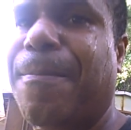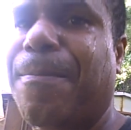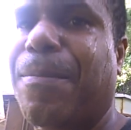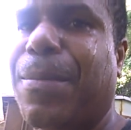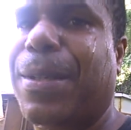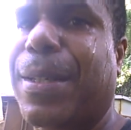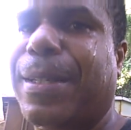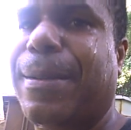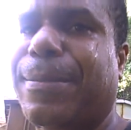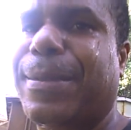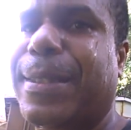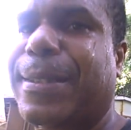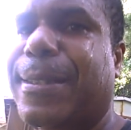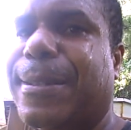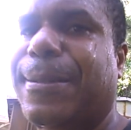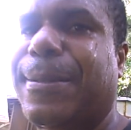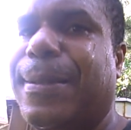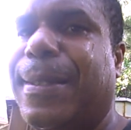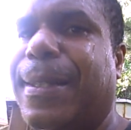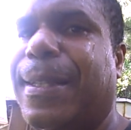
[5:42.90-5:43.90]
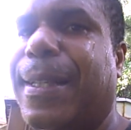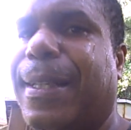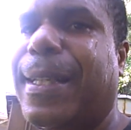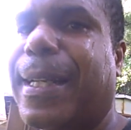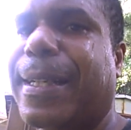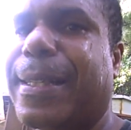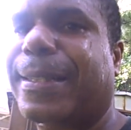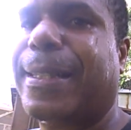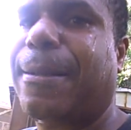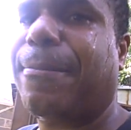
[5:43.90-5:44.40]
But I'm just,
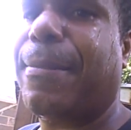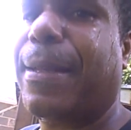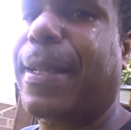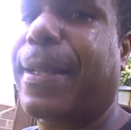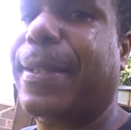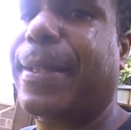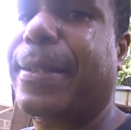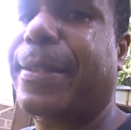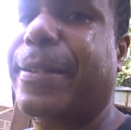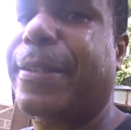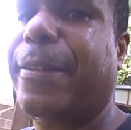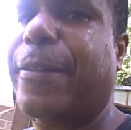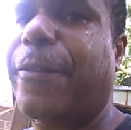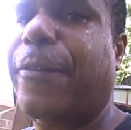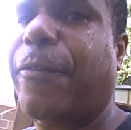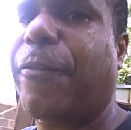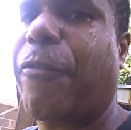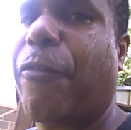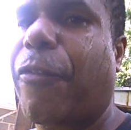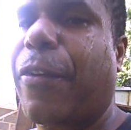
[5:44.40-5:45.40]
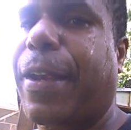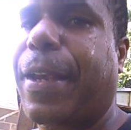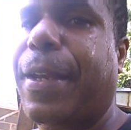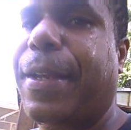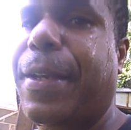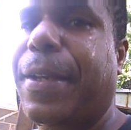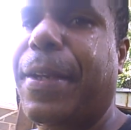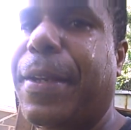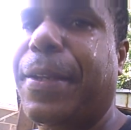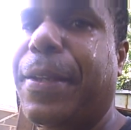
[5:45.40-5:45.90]
like I said, I'm making this little
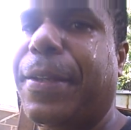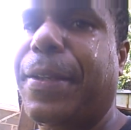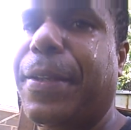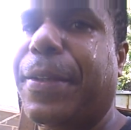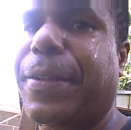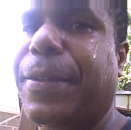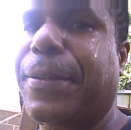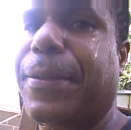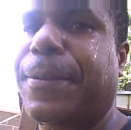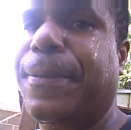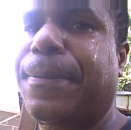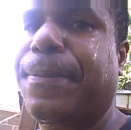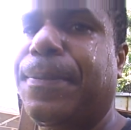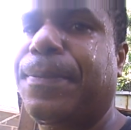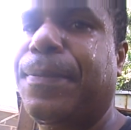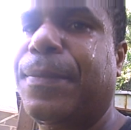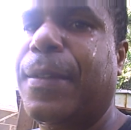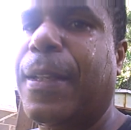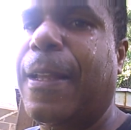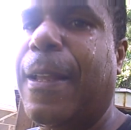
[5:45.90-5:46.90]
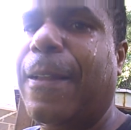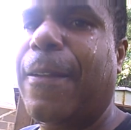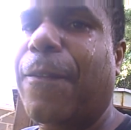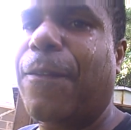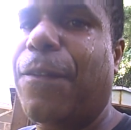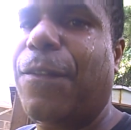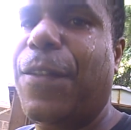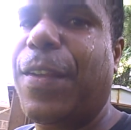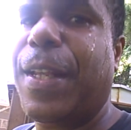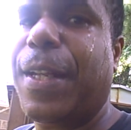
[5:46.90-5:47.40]
friendly little
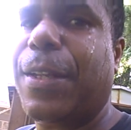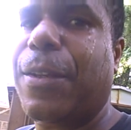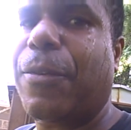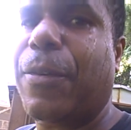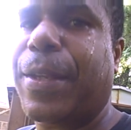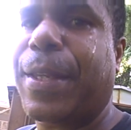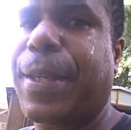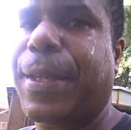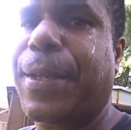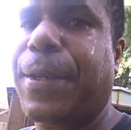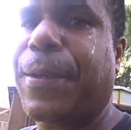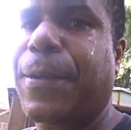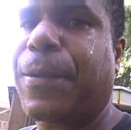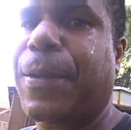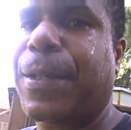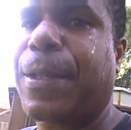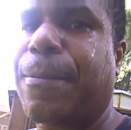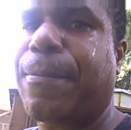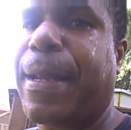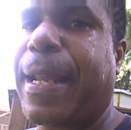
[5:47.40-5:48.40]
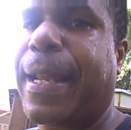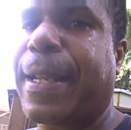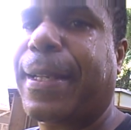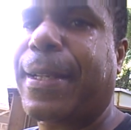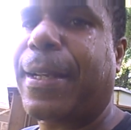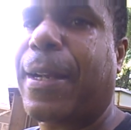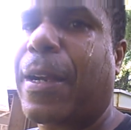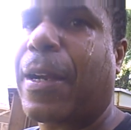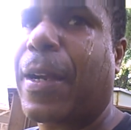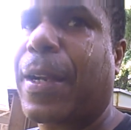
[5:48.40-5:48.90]
video here in the
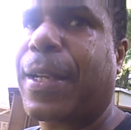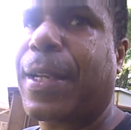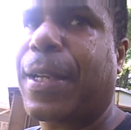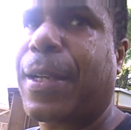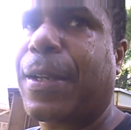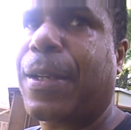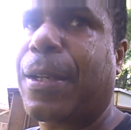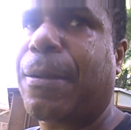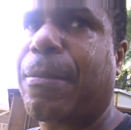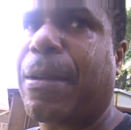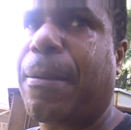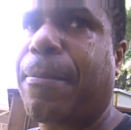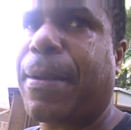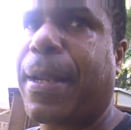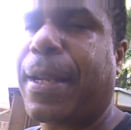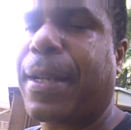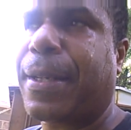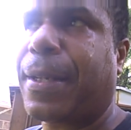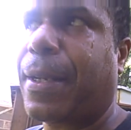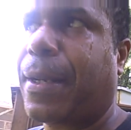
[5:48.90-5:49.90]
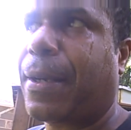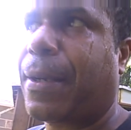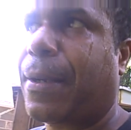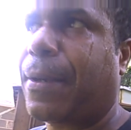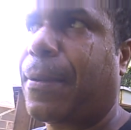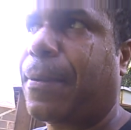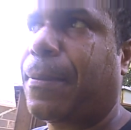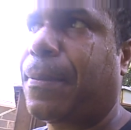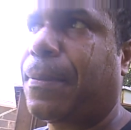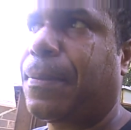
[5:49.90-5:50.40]
backyard here, in my
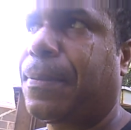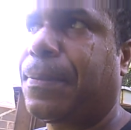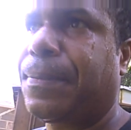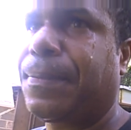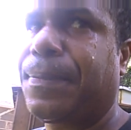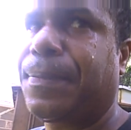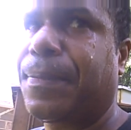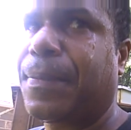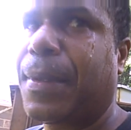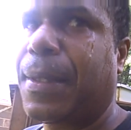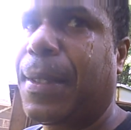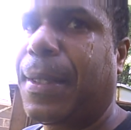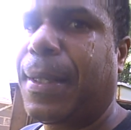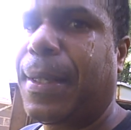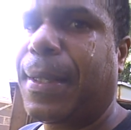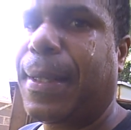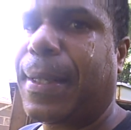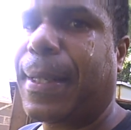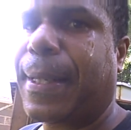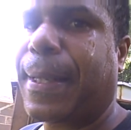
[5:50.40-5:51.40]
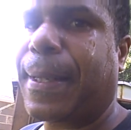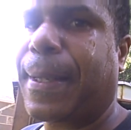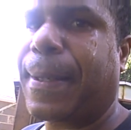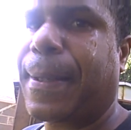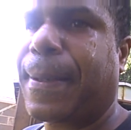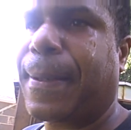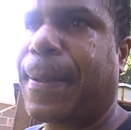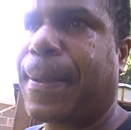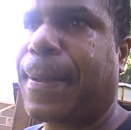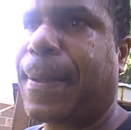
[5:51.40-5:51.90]
backyard.
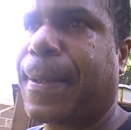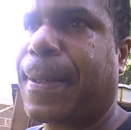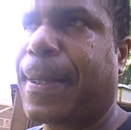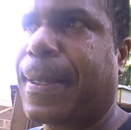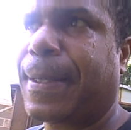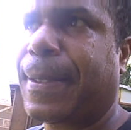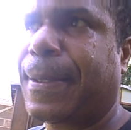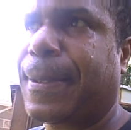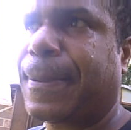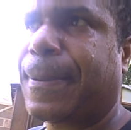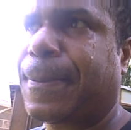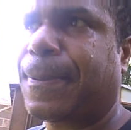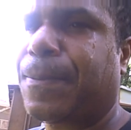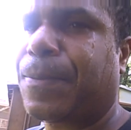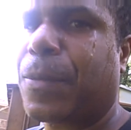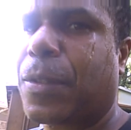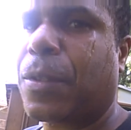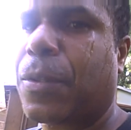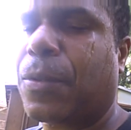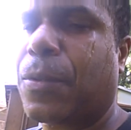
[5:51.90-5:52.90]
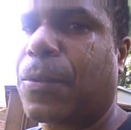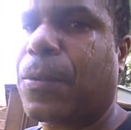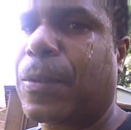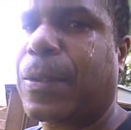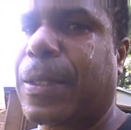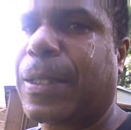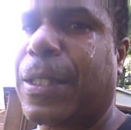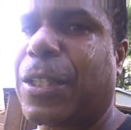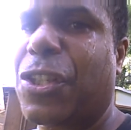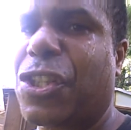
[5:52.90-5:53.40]
Yeah, I am.
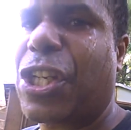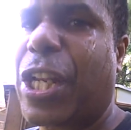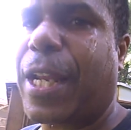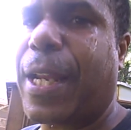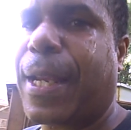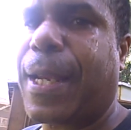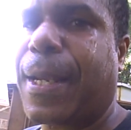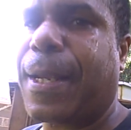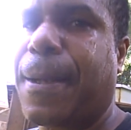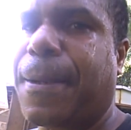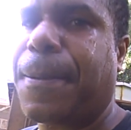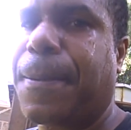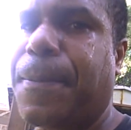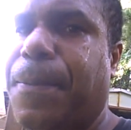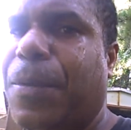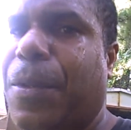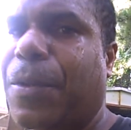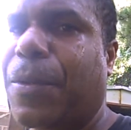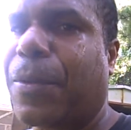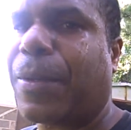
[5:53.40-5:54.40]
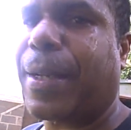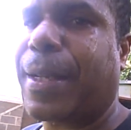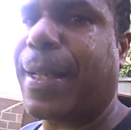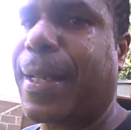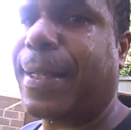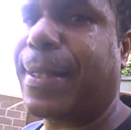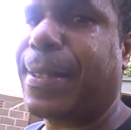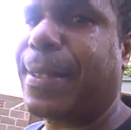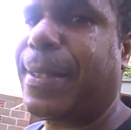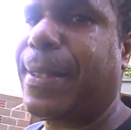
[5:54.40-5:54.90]
So, in the shade, you know, I
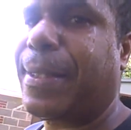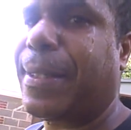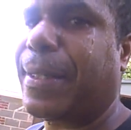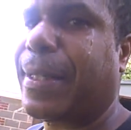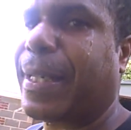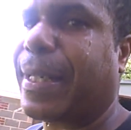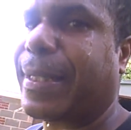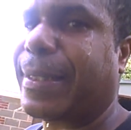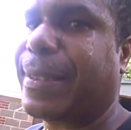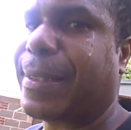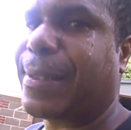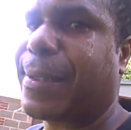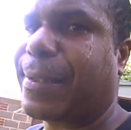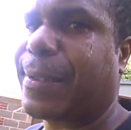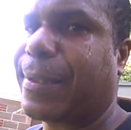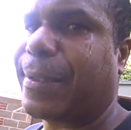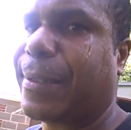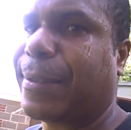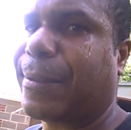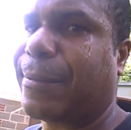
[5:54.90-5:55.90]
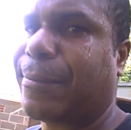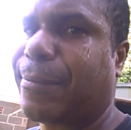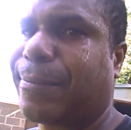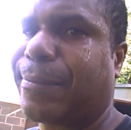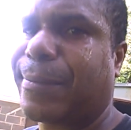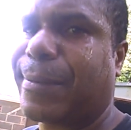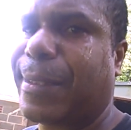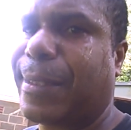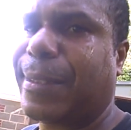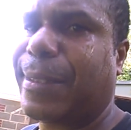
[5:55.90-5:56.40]
can't see it out in the sun,
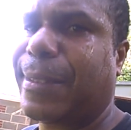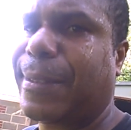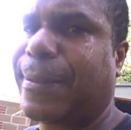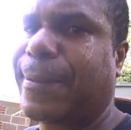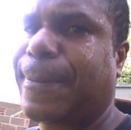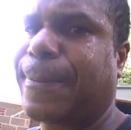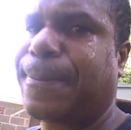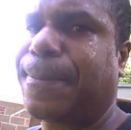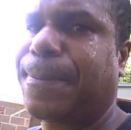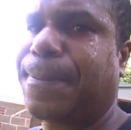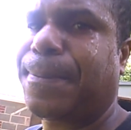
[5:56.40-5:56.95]
you know.